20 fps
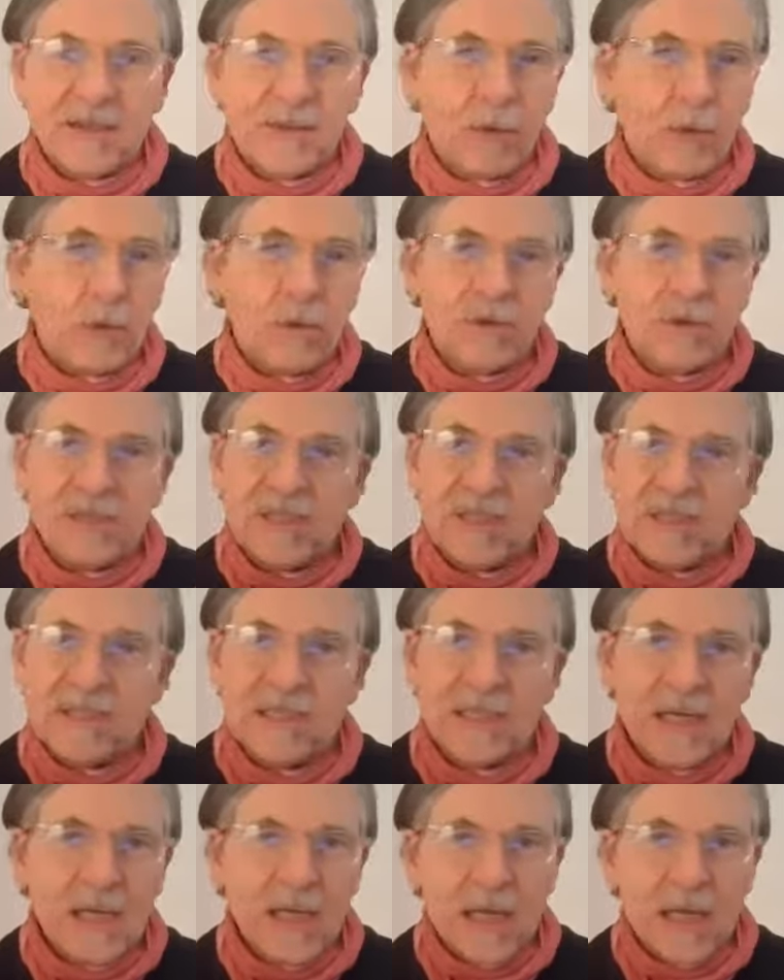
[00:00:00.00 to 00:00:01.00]
all these
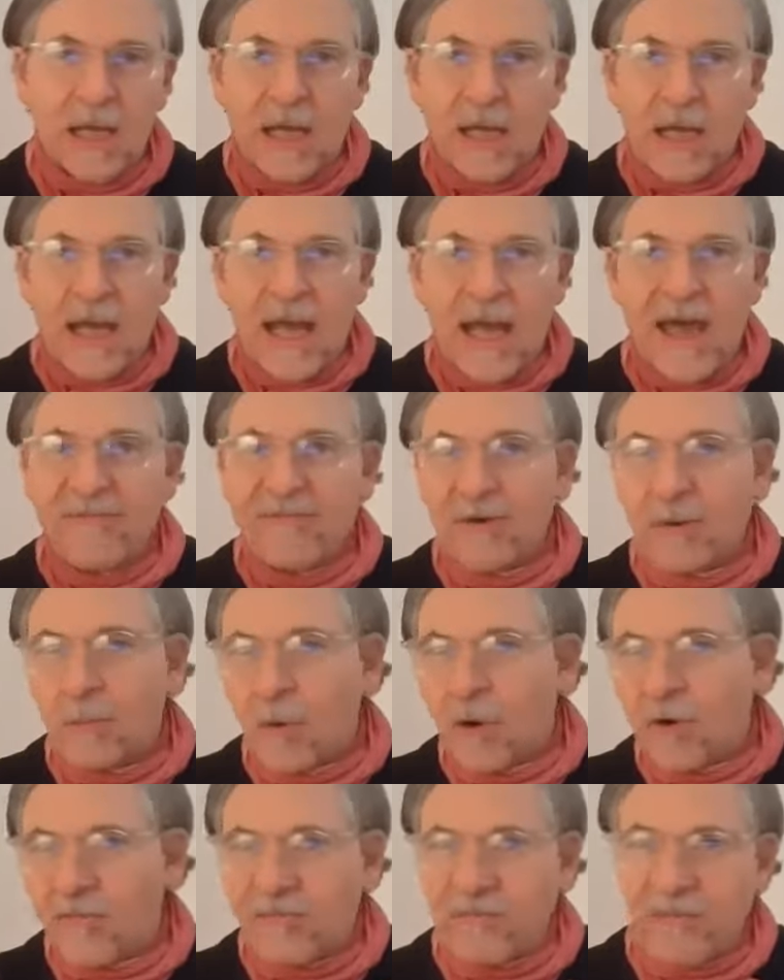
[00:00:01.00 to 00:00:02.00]
ever
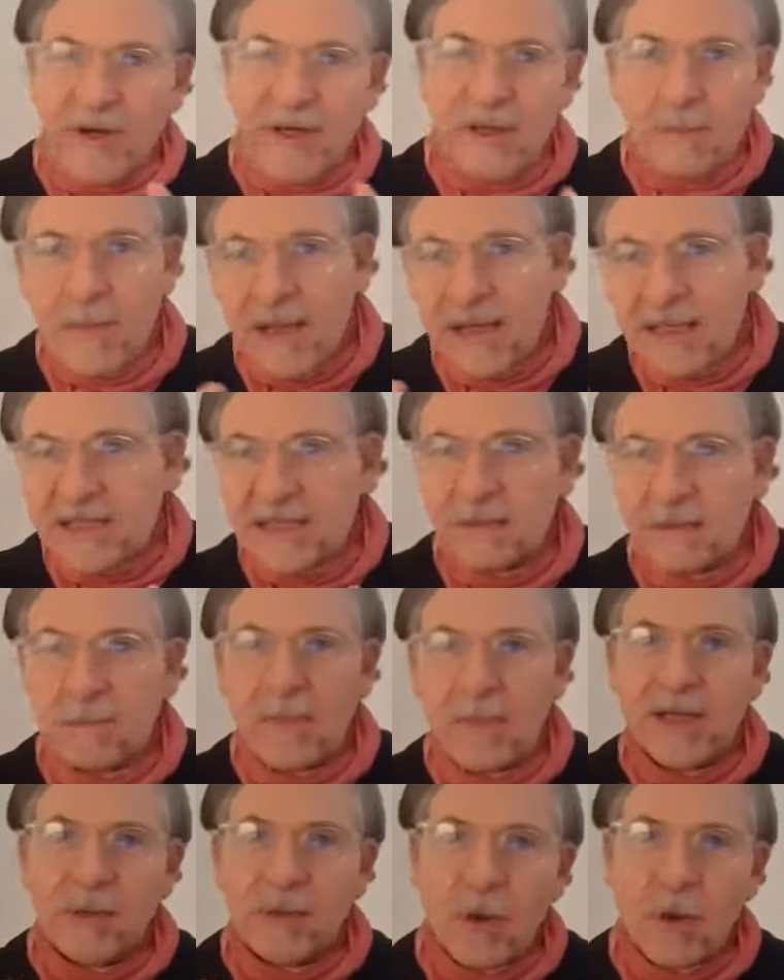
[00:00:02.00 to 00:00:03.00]
more fragmented
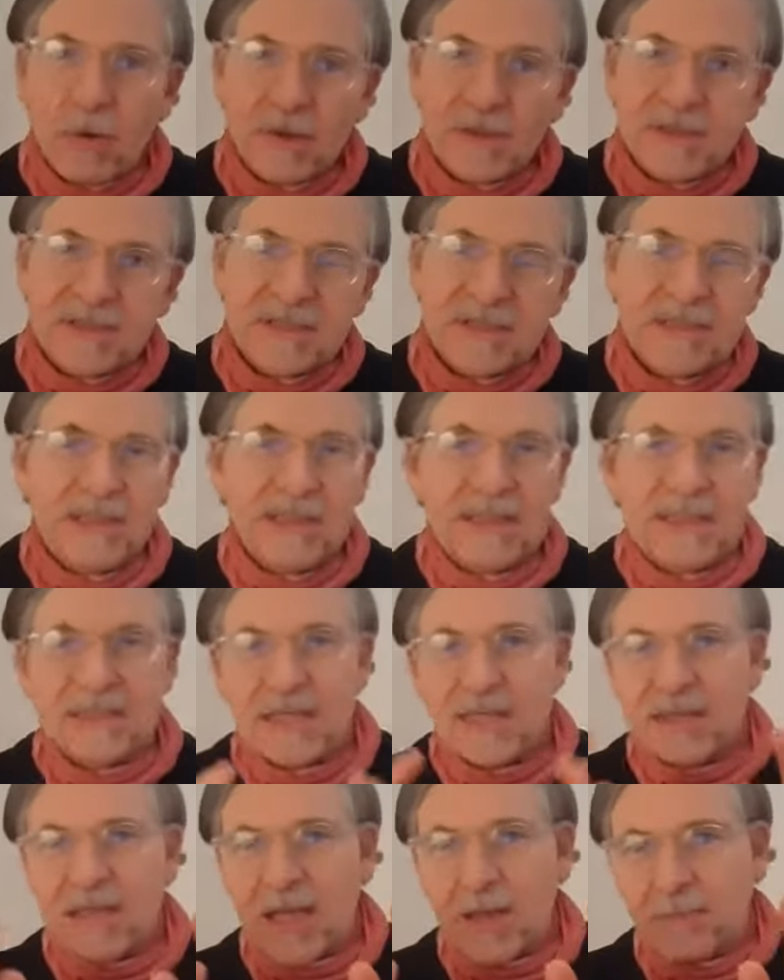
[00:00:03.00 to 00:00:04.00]
minorities
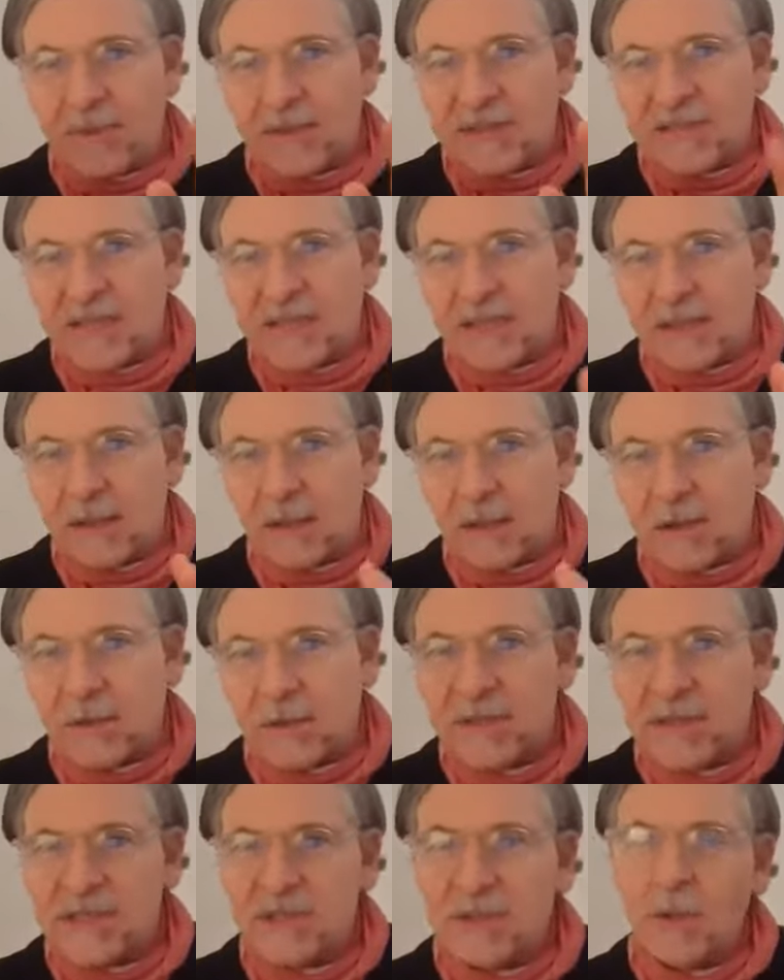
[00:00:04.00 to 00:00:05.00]
and their particular
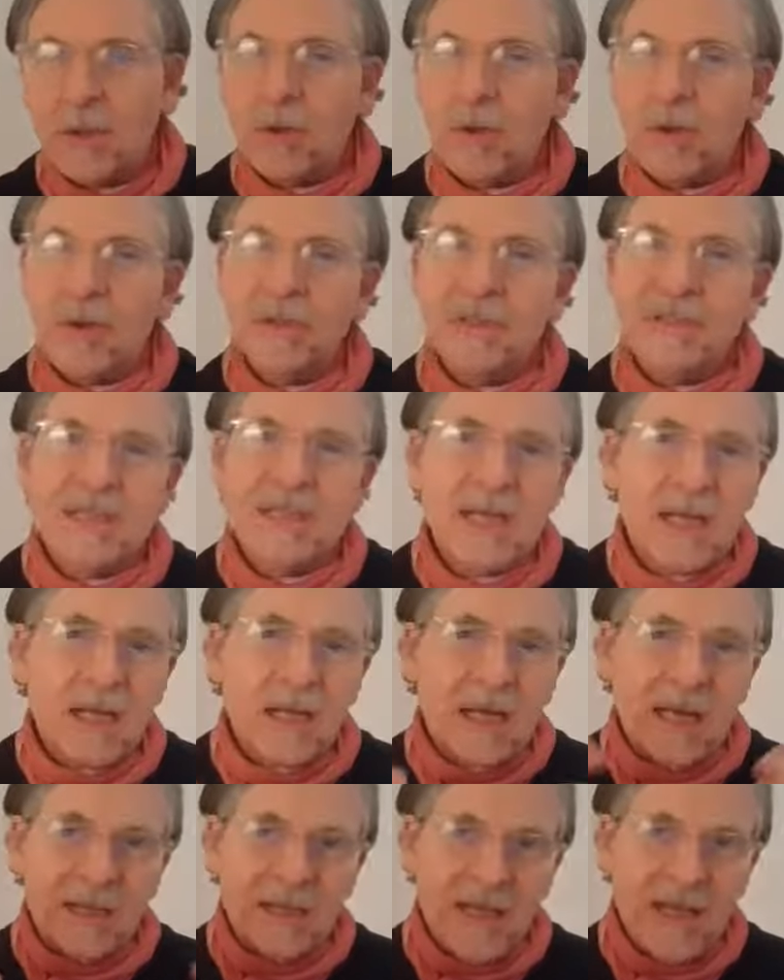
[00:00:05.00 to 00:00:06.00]
concerns,
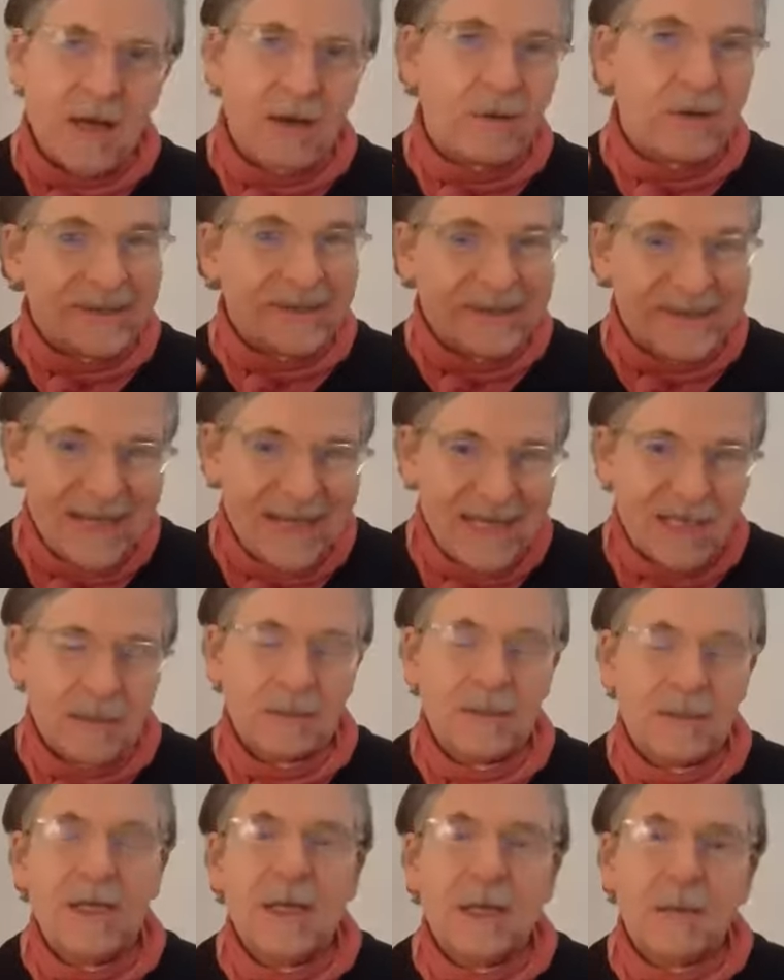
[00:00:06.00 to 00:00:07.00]
and their, again,
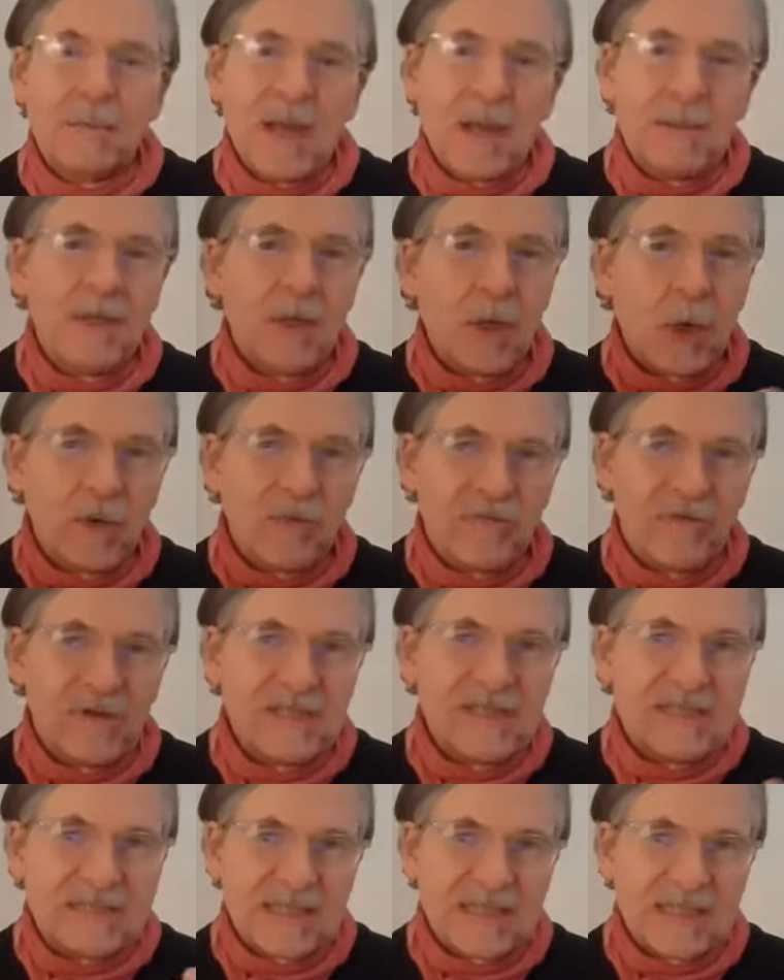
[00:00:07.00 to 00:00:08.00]
maybe overly
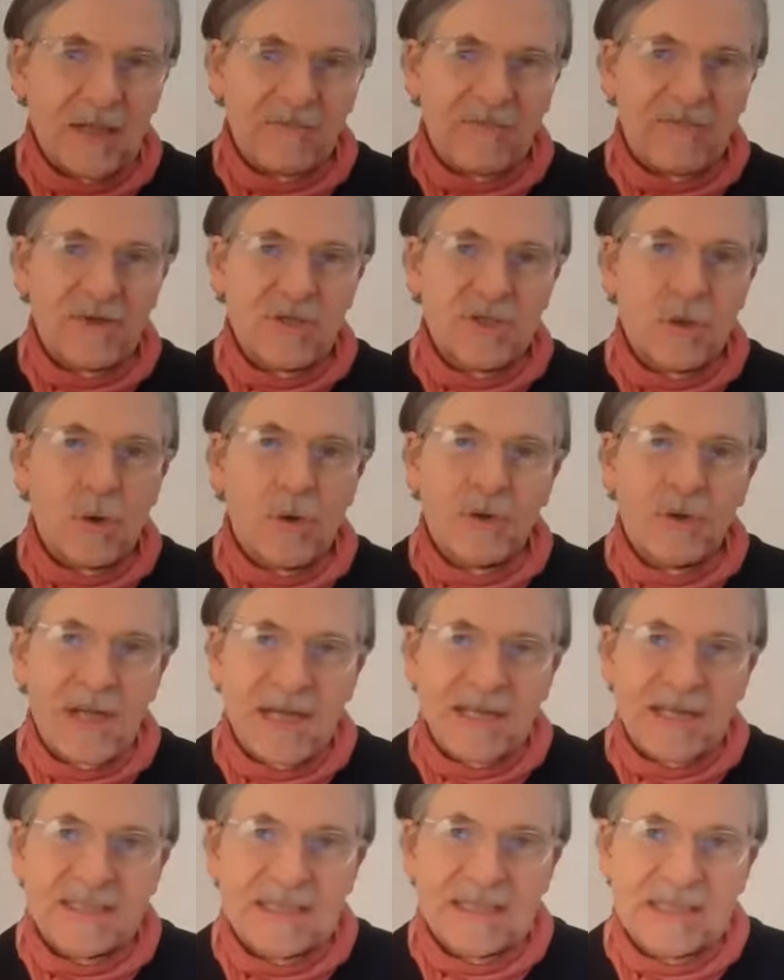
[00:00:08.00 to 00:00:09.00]
selfish or
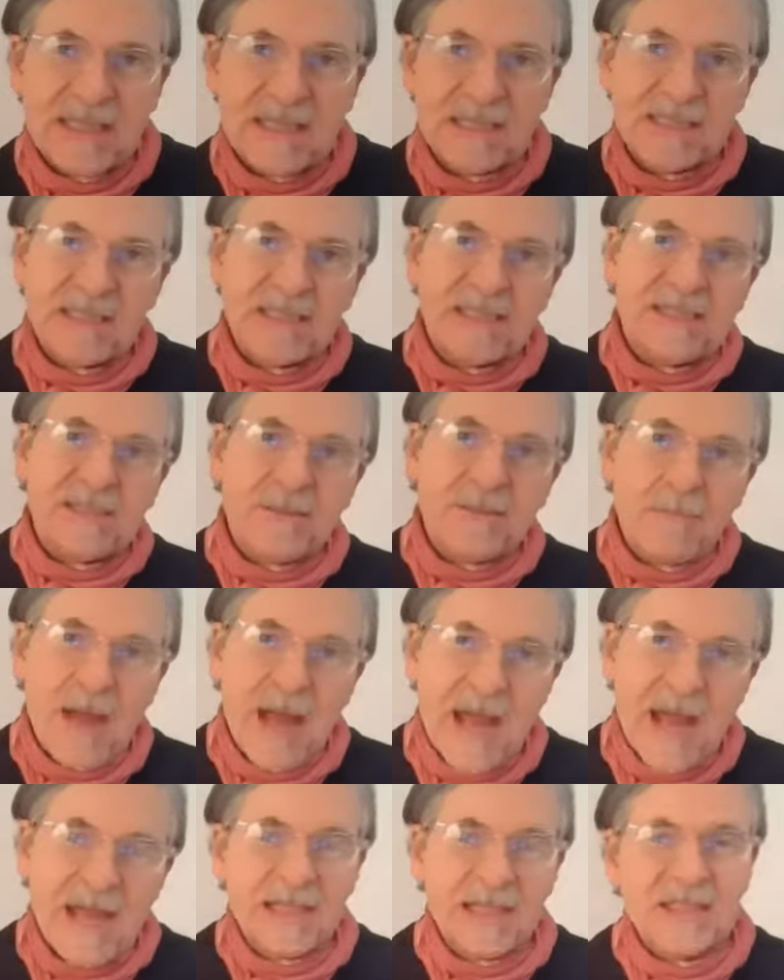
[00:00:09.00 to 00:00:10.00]
narcissistic
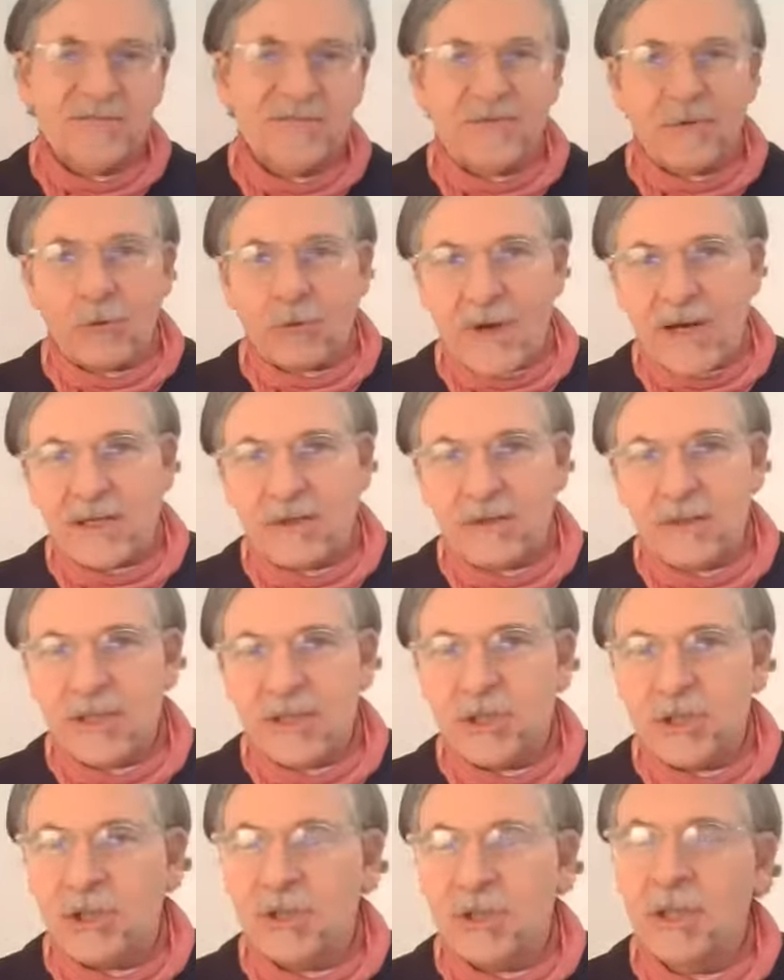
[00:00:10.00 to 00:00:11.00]
demands for
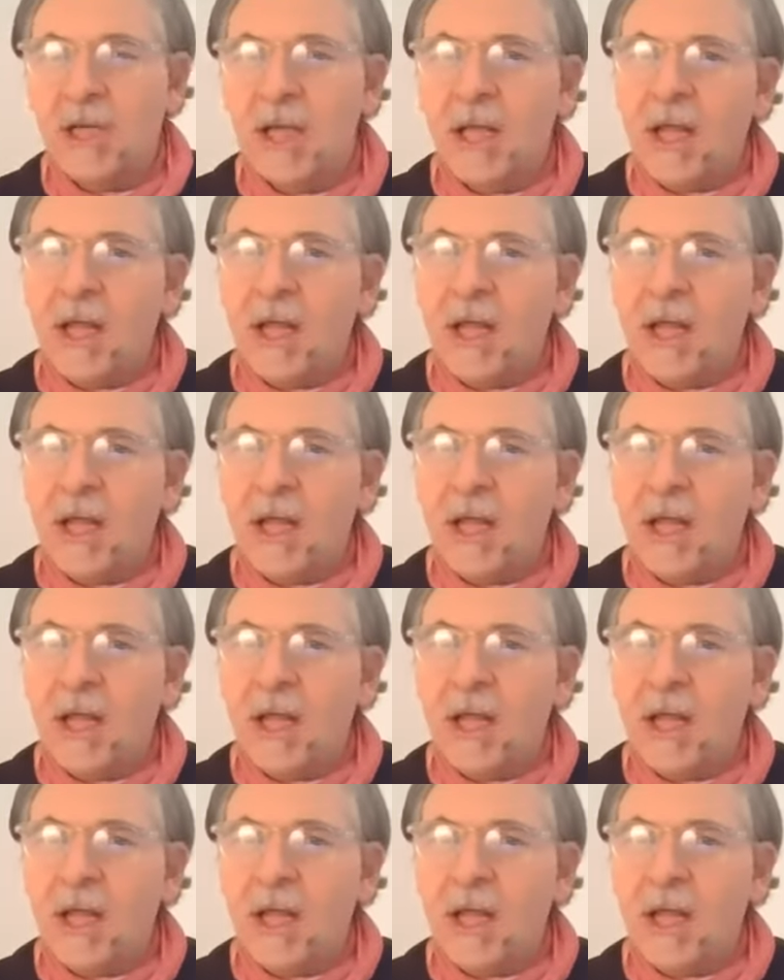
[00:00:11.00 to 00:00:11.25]
recognition.